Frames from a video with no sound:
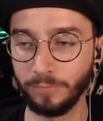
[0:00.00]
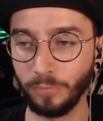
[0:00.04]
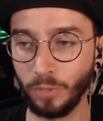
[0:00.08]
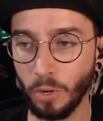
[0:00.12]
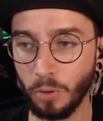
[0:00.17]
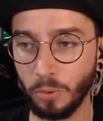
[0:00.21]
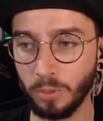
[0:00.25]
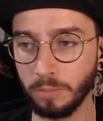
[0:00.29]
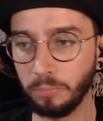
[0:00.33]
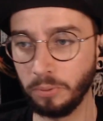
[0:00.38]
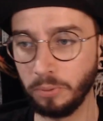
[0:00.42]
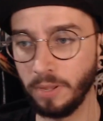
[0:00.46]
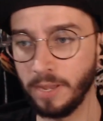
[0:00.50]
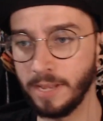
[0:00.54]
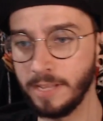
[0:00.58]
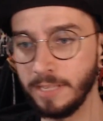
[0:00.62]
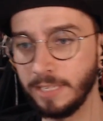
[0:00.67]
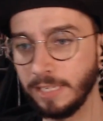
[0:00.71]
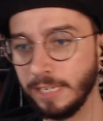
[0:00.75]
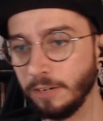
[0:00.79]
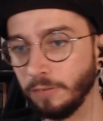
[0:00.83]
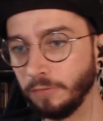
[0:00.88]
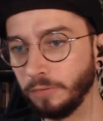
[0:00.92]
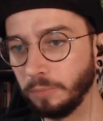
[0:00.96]
No
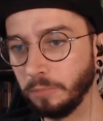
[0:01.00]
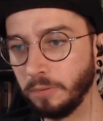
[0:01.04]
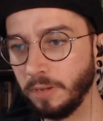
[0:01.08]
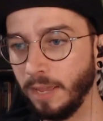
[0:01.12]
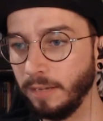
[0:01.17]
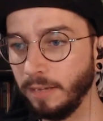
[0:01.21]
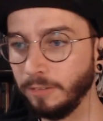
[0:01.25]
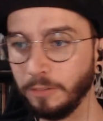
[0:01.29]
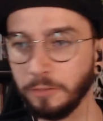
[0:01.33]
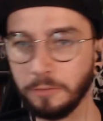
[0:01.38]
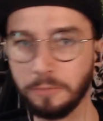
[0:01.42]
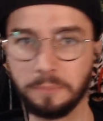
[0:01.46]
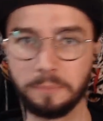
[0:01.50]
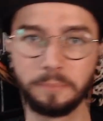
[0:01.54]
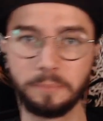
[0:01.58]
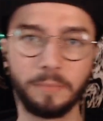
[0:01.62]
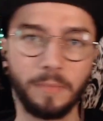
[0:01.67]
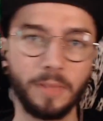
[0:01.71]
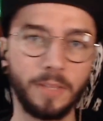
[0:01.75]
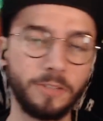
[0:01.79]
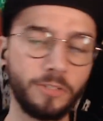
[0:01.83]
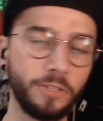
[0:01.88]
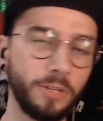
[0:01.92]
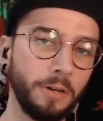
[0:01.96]
complaints here from King Gnu.
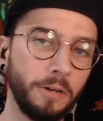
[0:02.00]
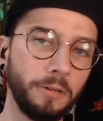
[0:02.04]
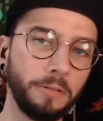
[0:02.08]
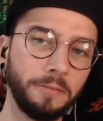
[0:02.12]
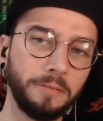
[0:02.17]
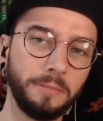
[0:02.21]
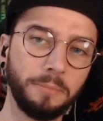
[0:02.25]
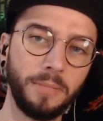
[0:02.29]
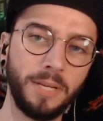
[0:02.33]
So,